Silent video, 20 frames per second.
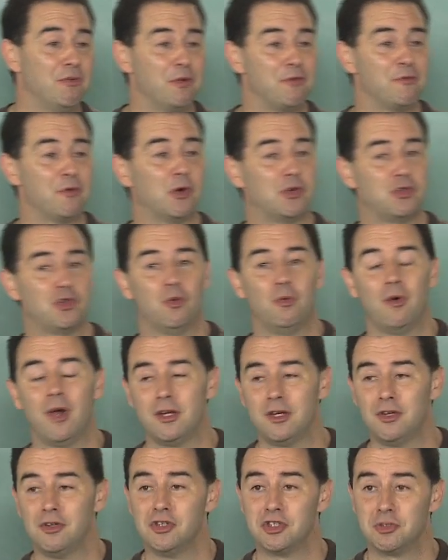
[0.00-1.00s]
with virtual
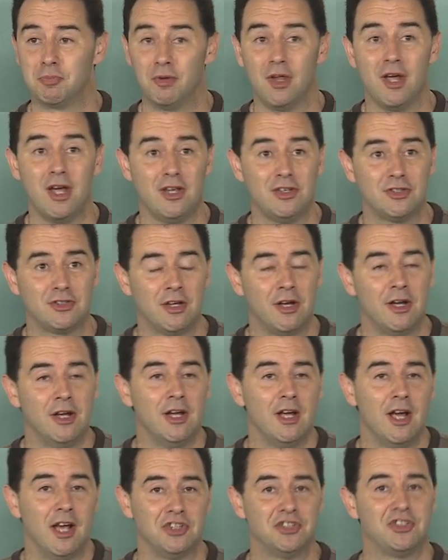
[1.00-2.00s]
retinal displays.
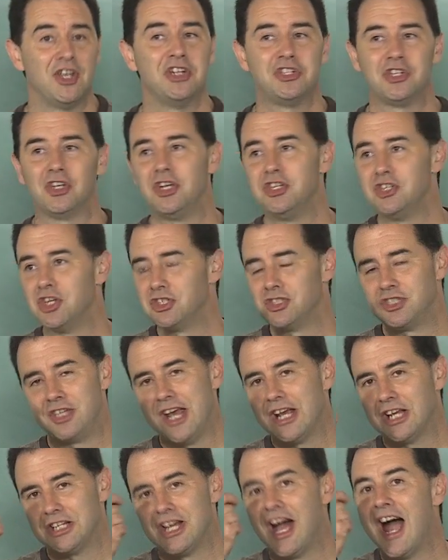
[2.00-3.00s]
Essentially just
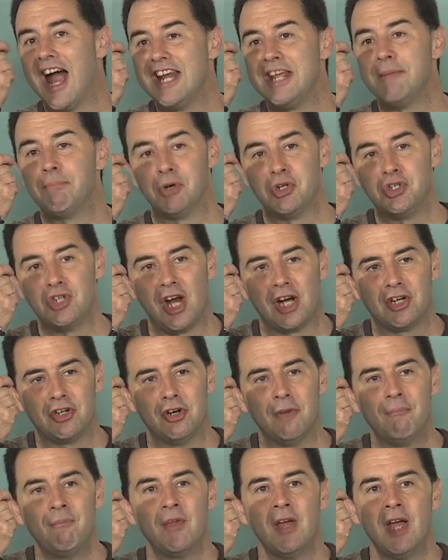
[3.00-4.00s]
take a tiny
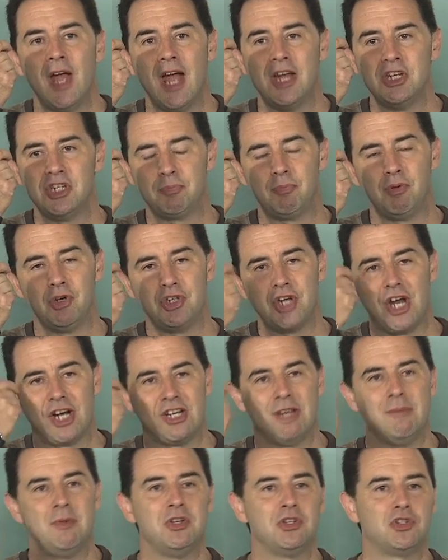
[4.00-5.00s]
projector and just
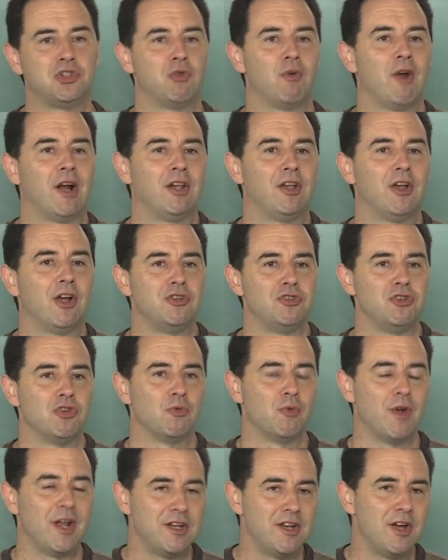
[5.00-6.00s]
project images directly onto your
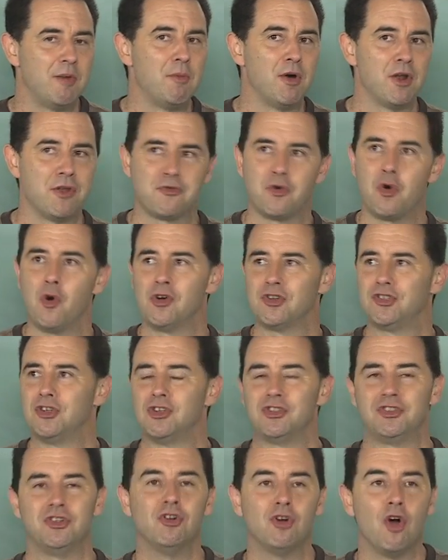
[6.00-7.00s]
retina, but of course
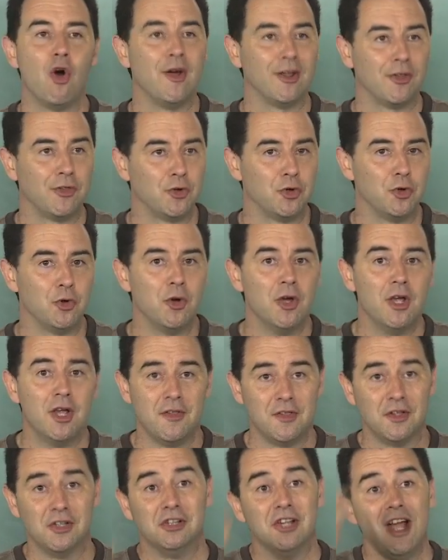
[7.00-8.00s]
they're still going through
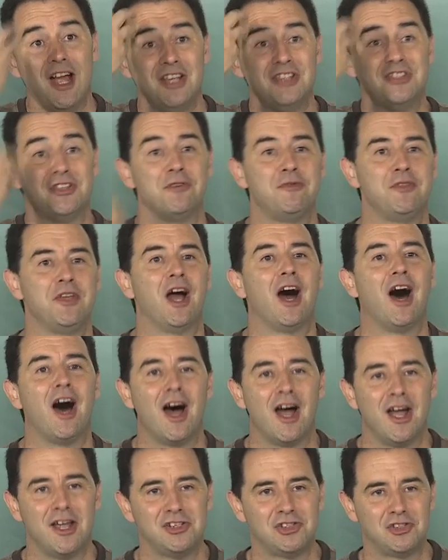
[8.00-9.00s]
the lens of the
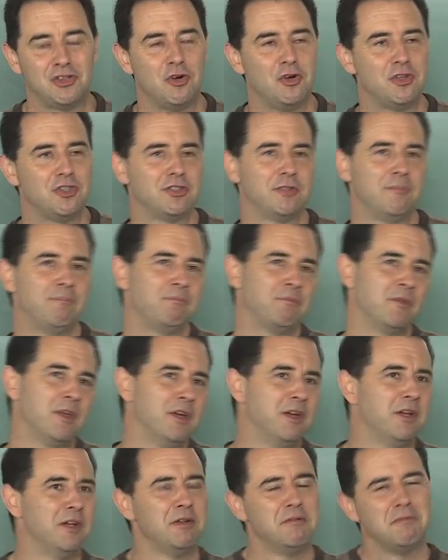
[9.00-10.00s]
eye. So it's
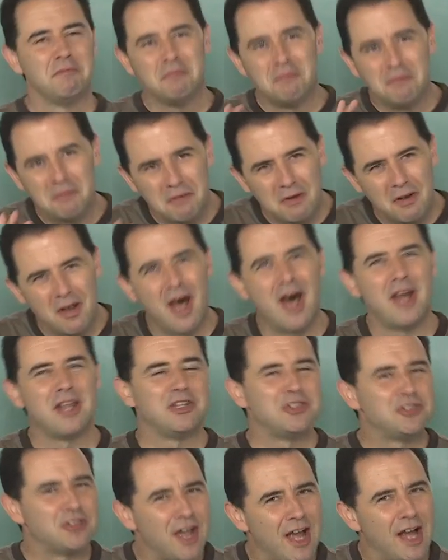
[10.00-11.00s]
not
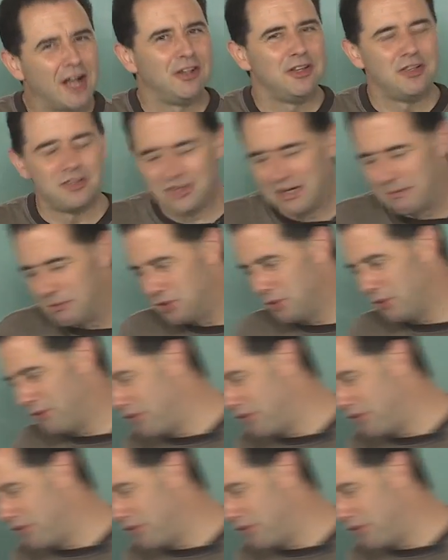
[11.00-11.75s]
exactly the same as you